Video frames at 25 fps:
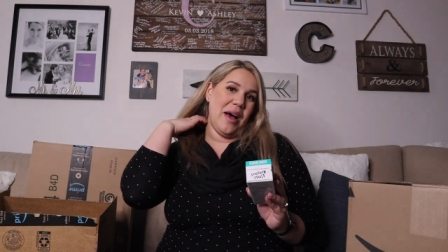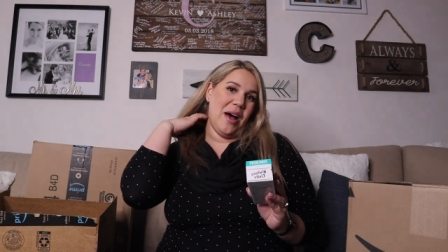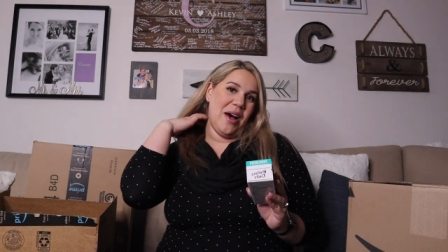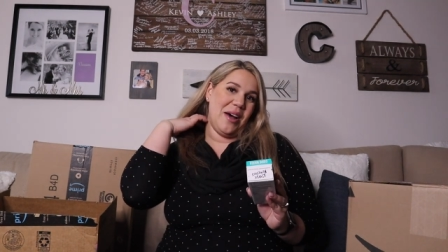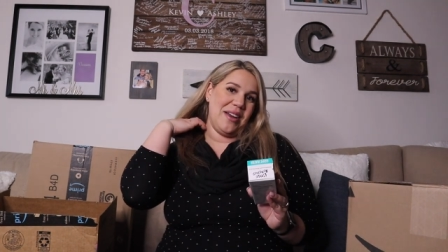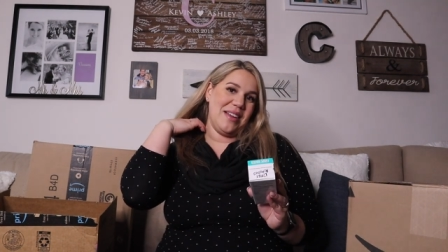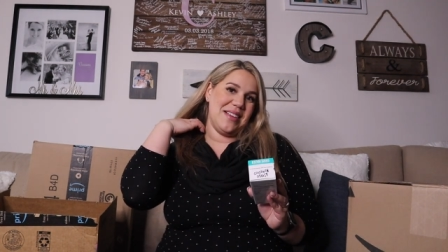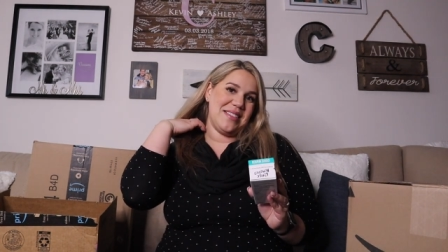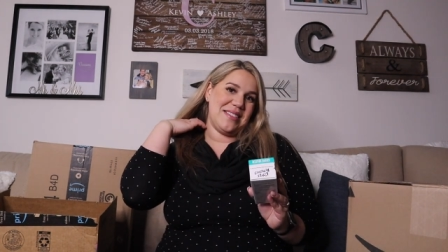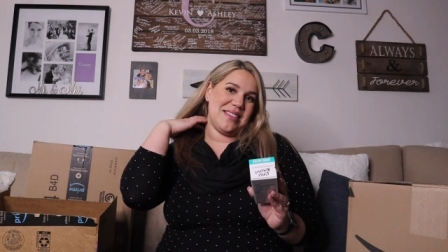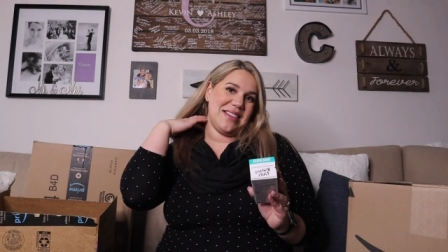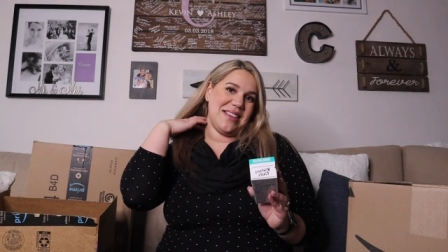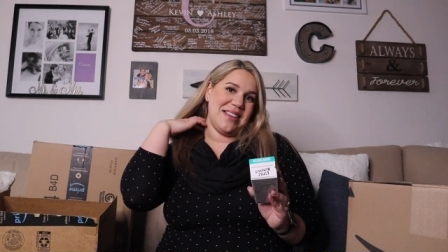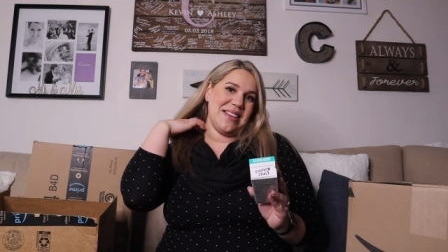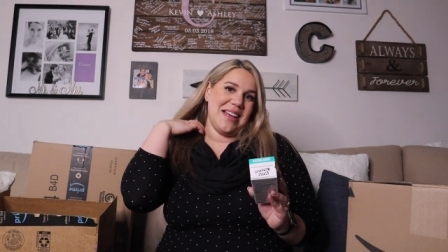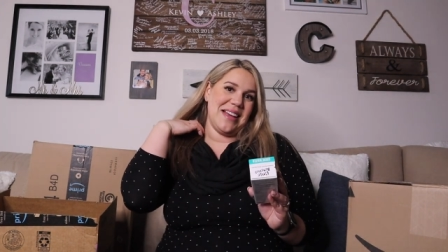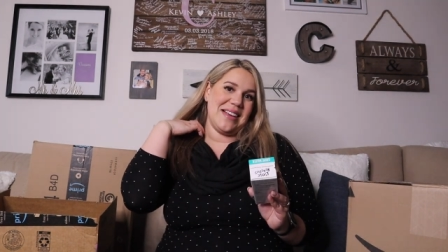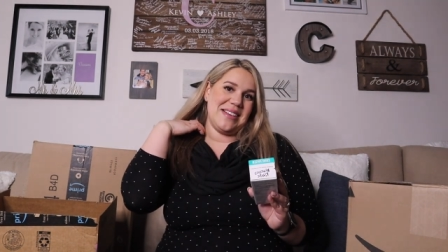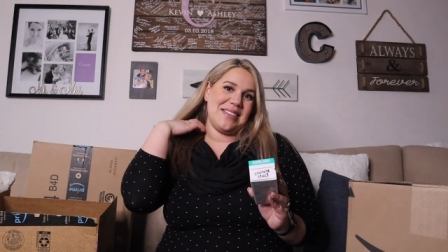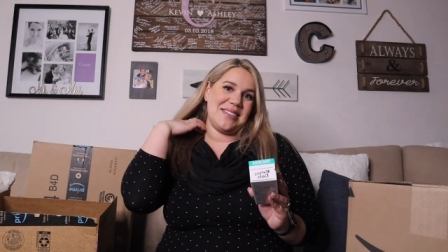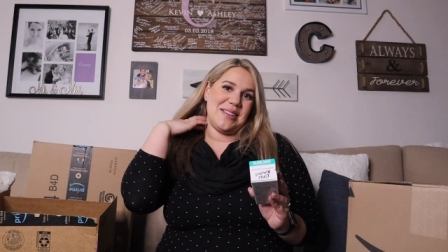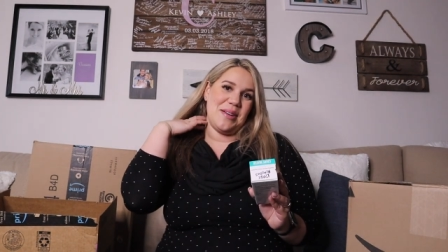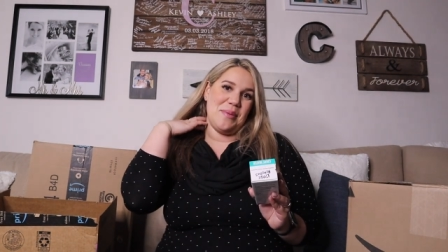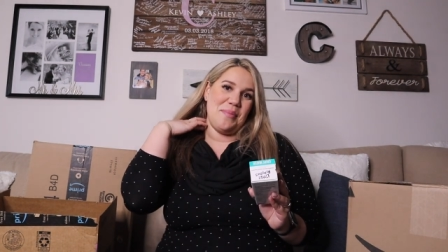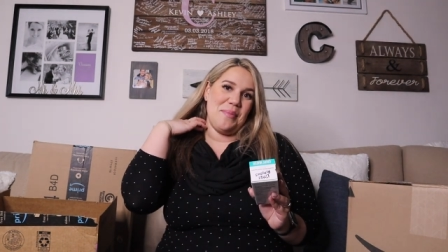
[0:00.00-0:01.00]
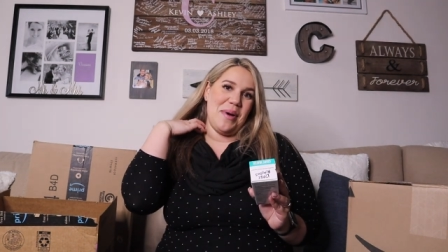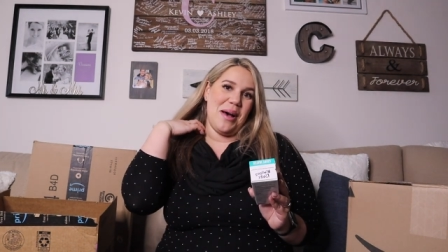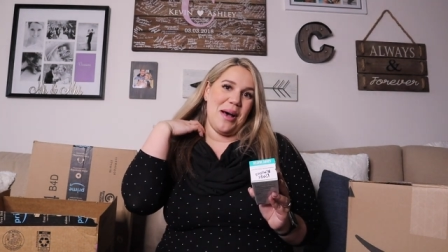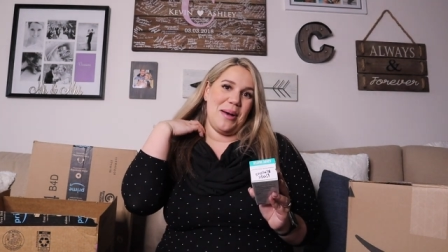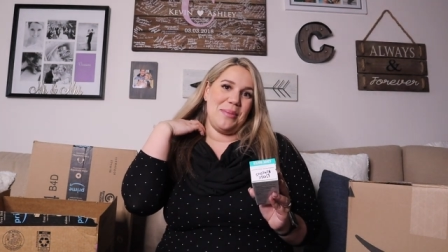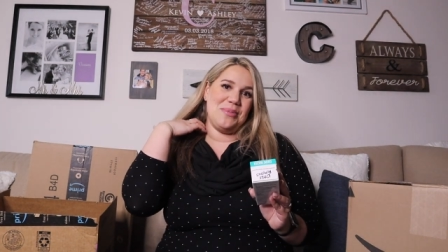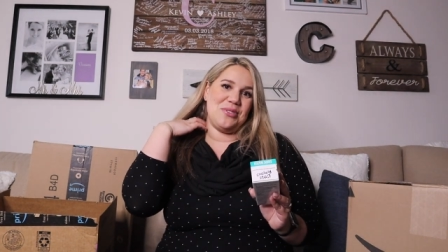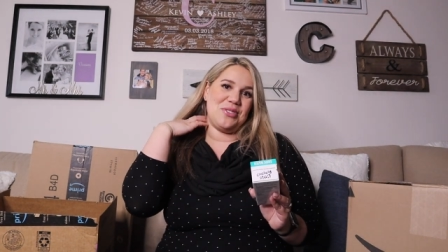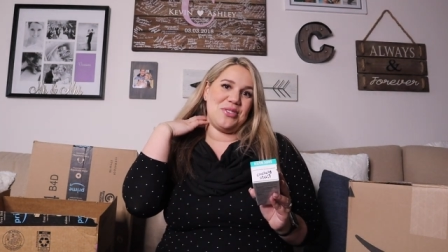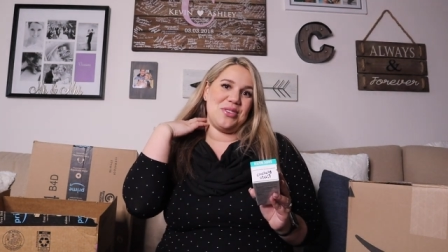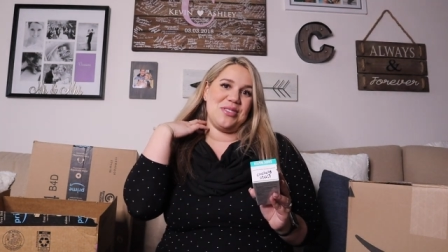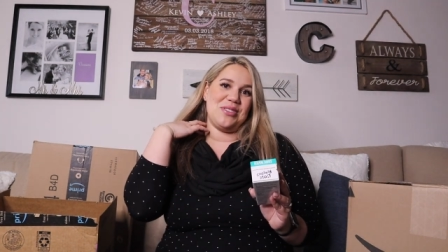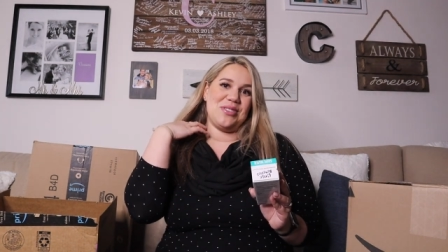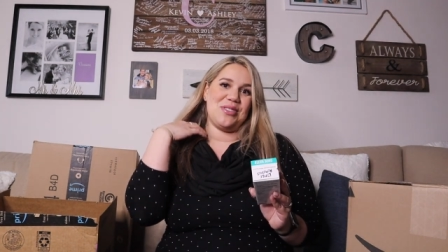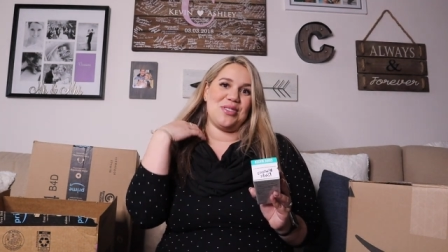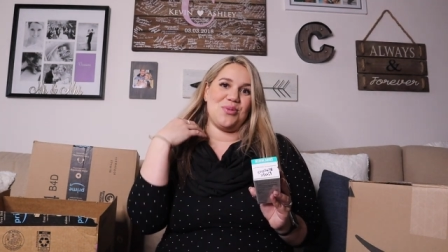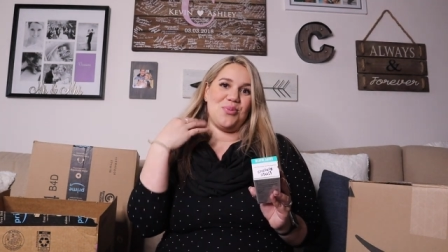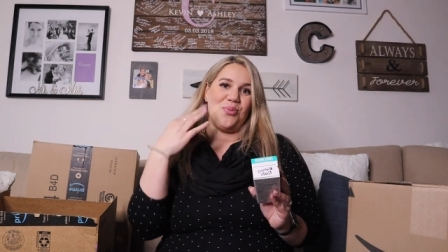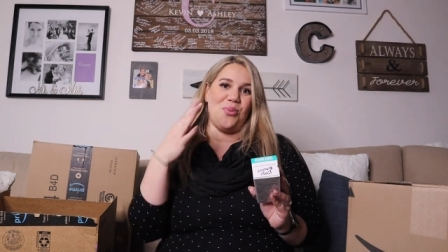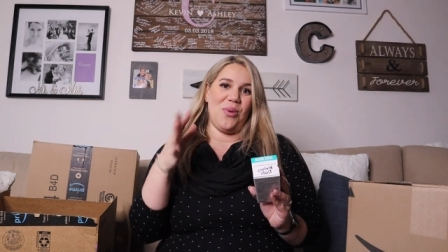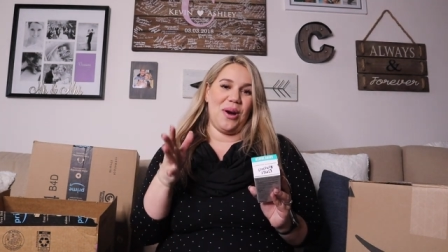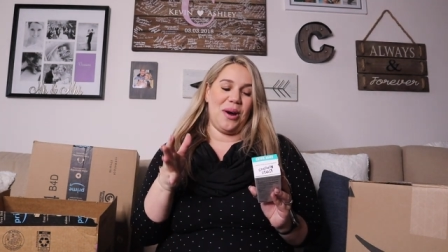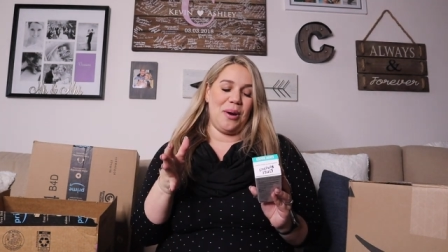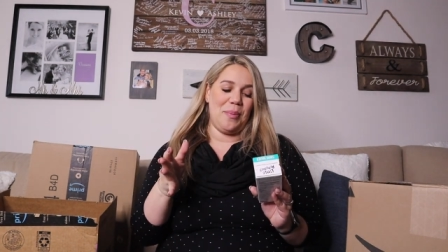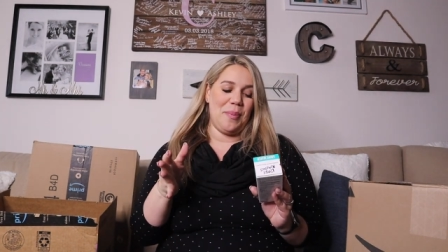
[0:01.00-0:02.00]
Honestly, like some moms just
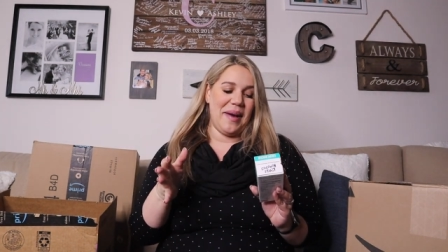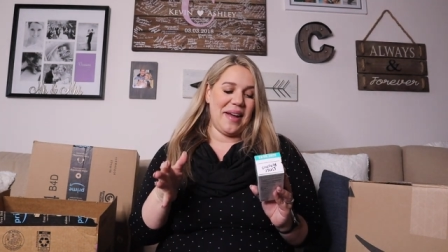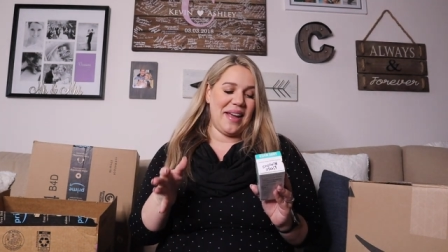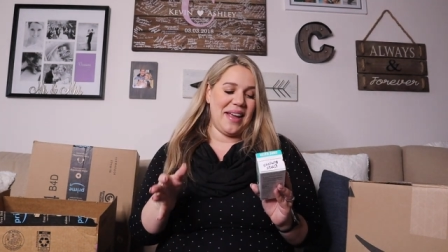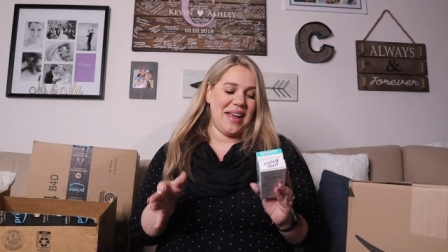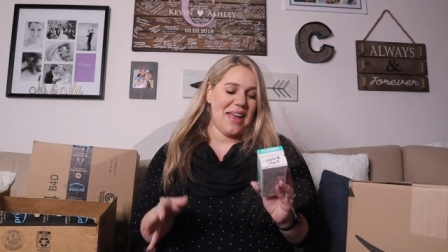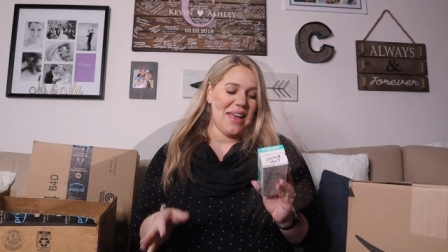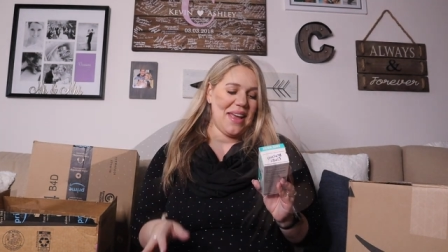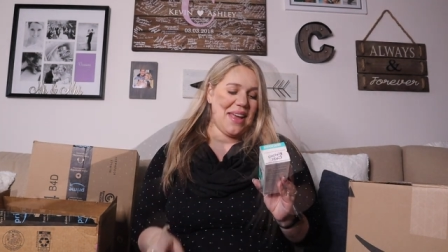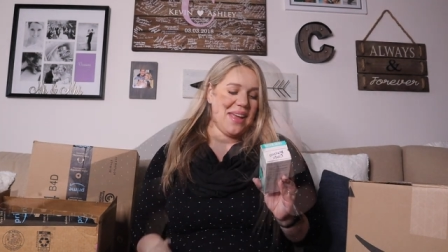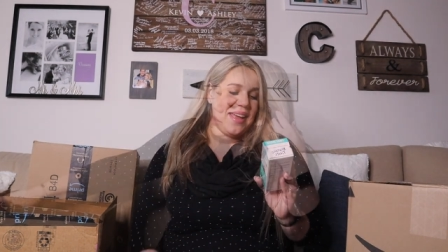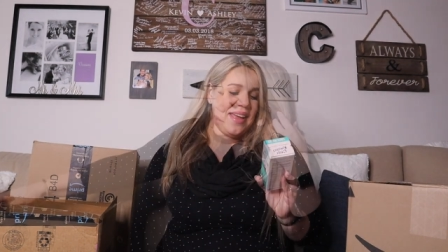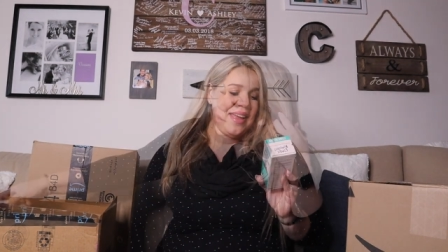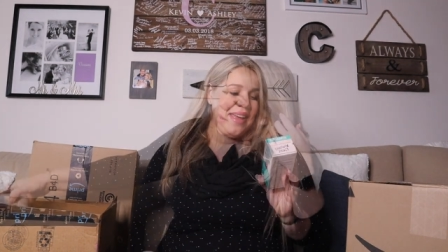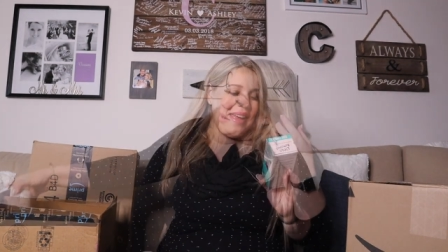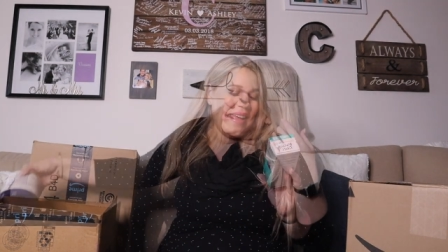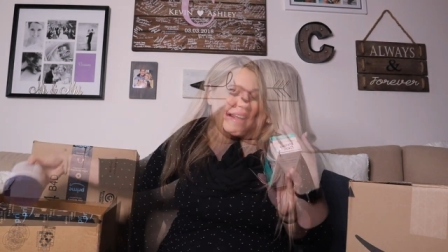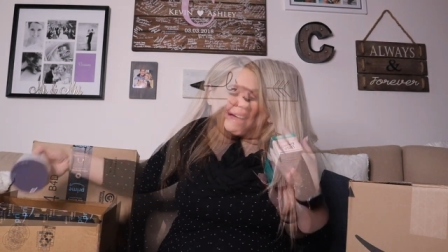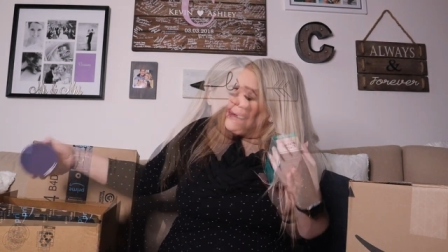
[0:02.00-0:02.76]
swear by it.